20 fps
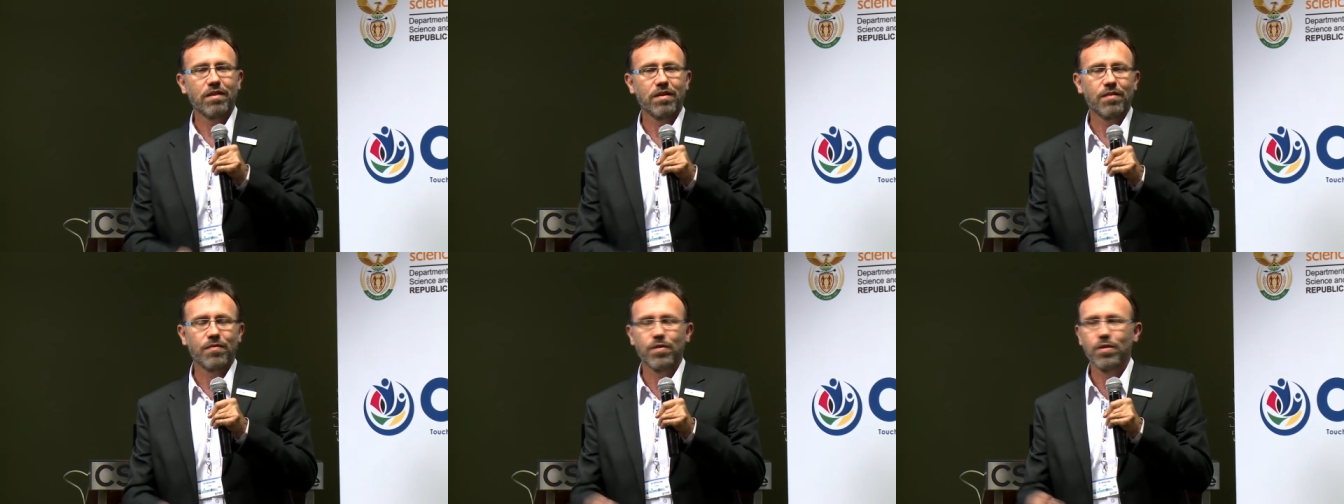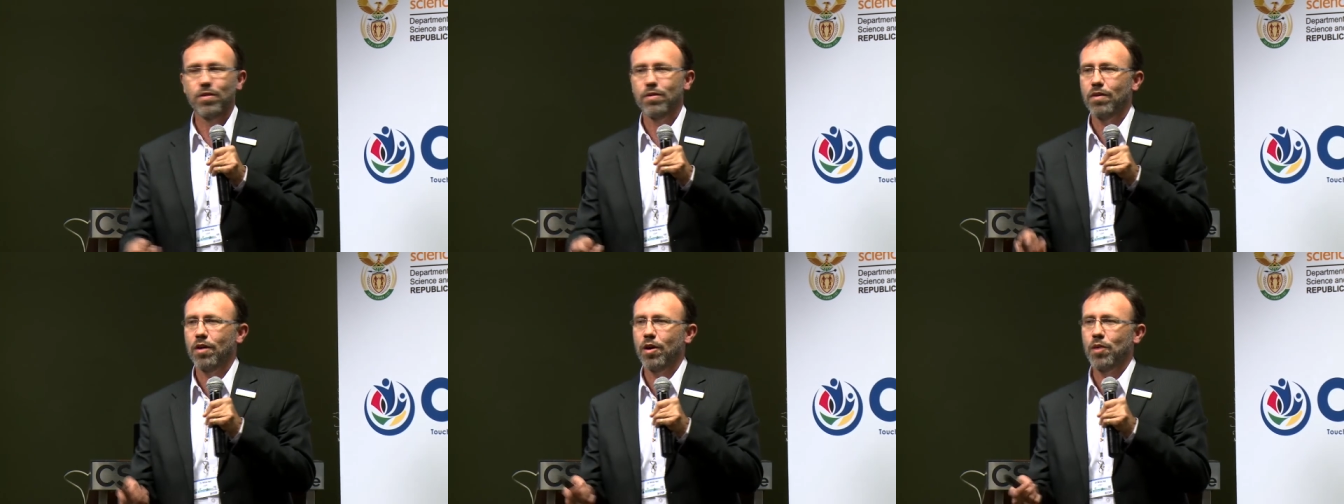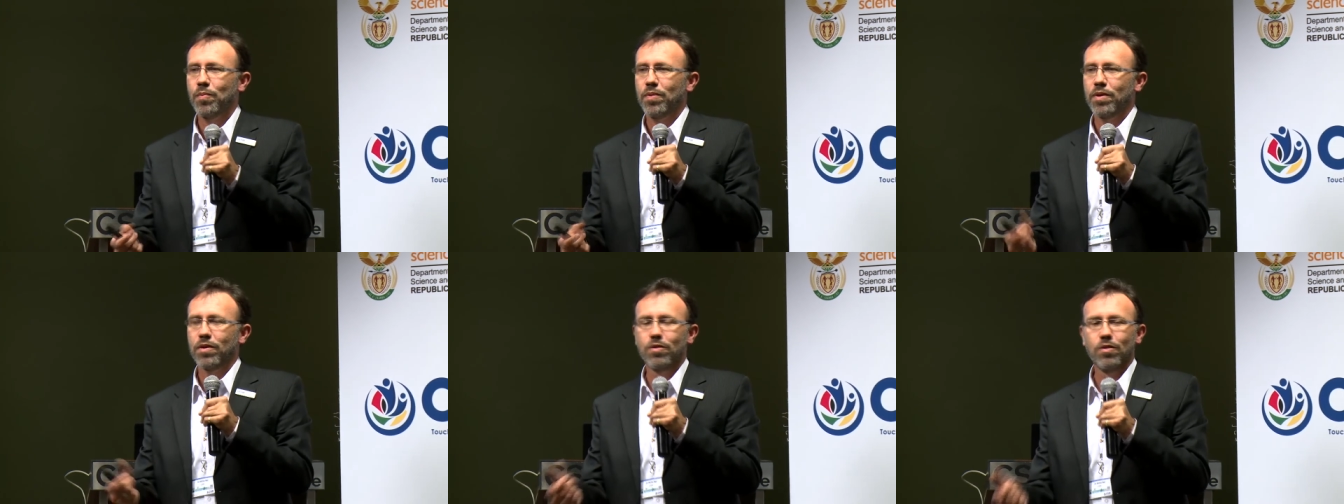if you
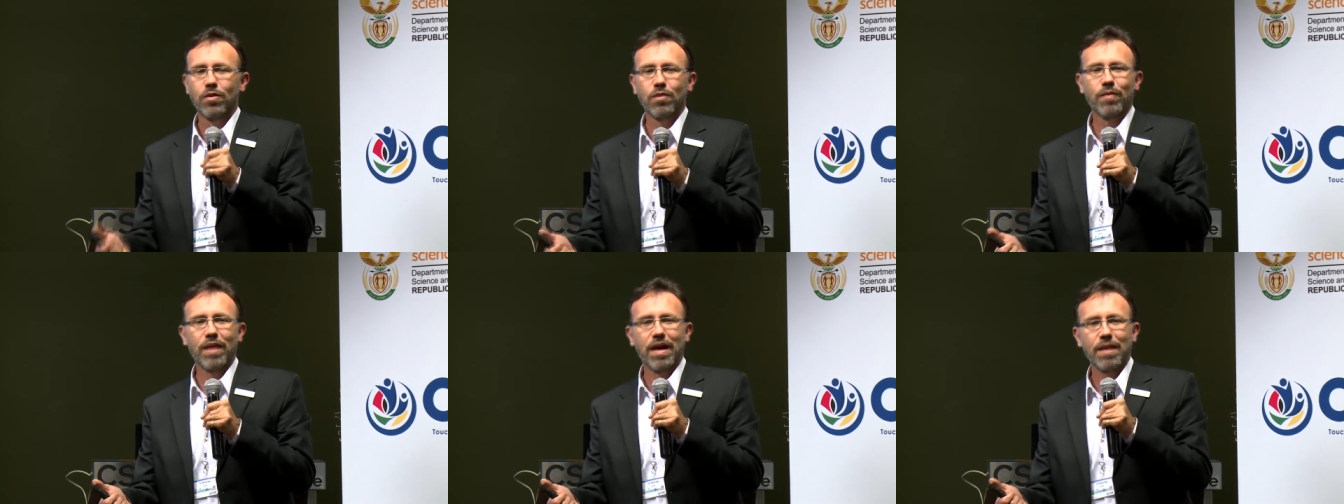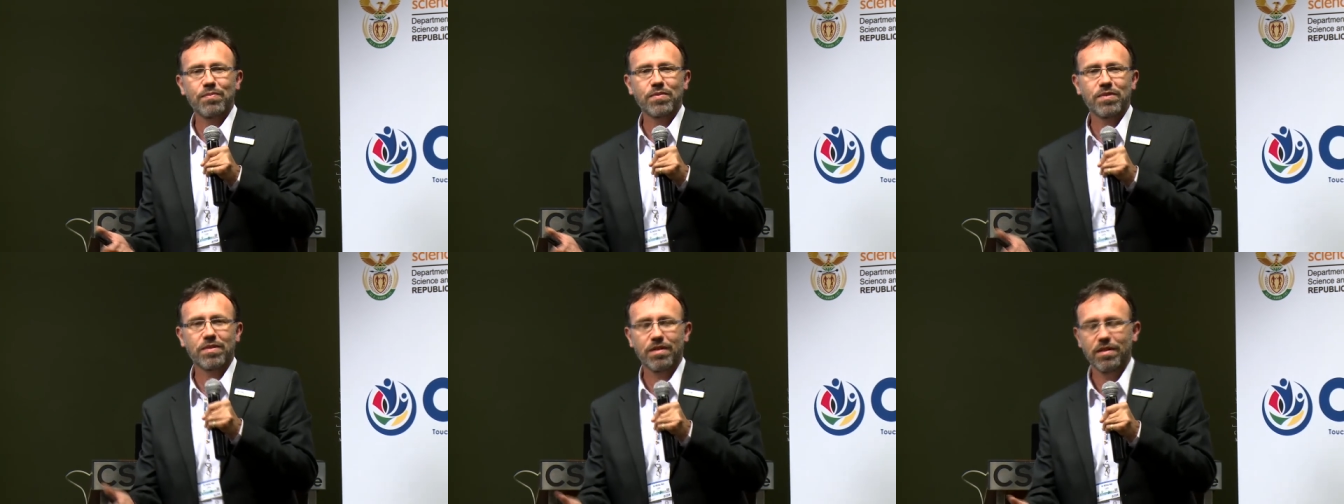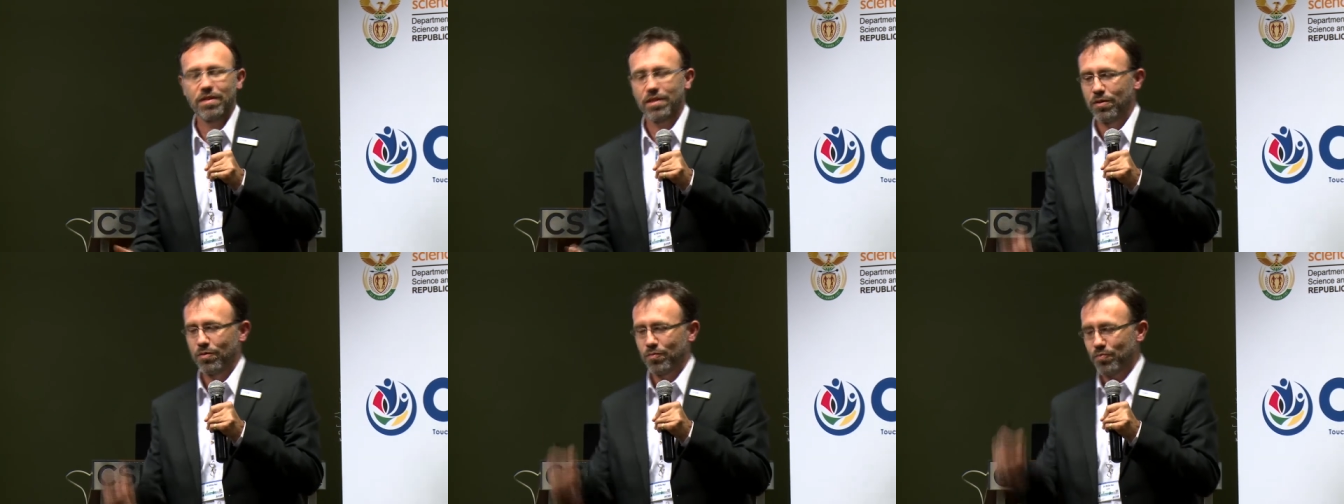open Google Maps
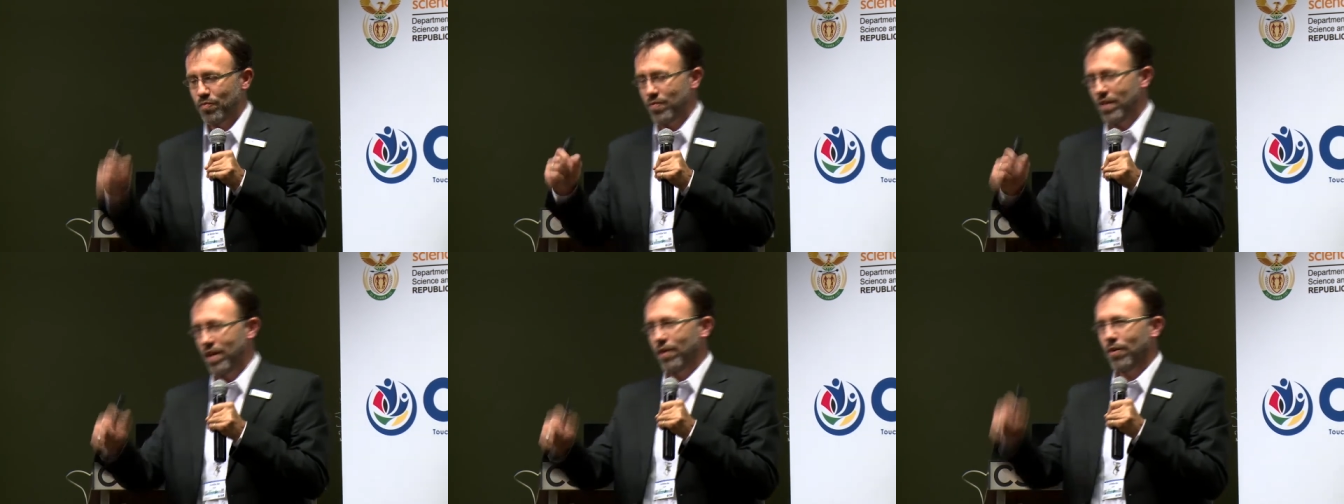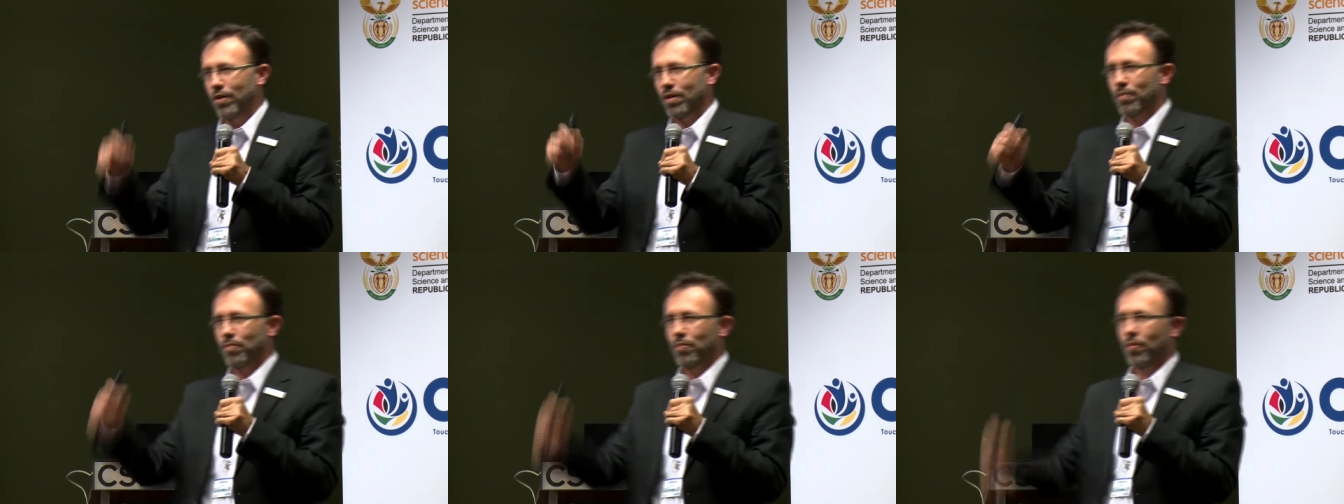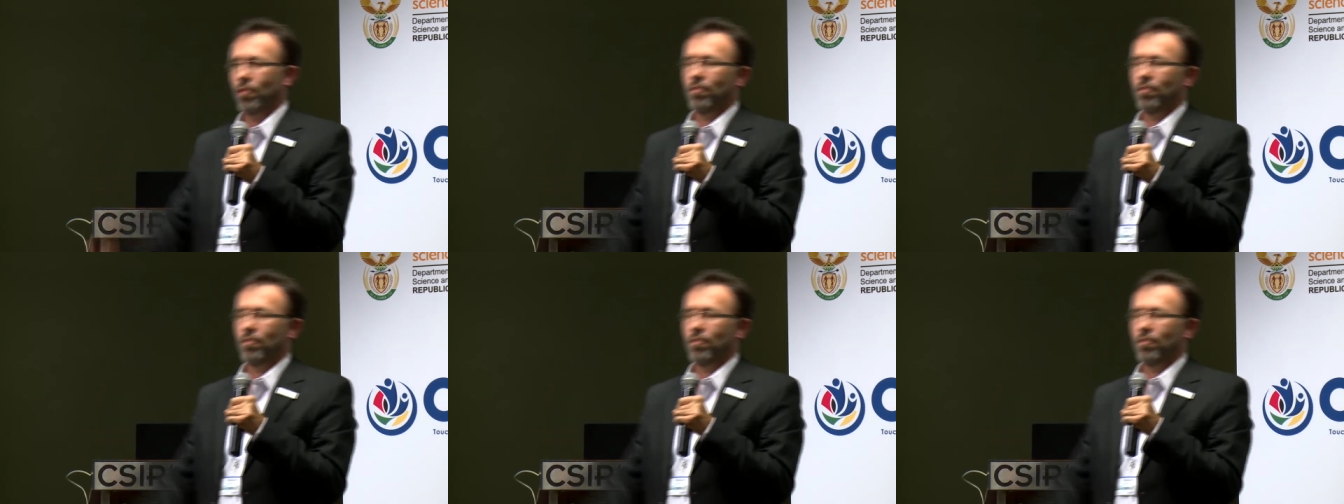and you click on a,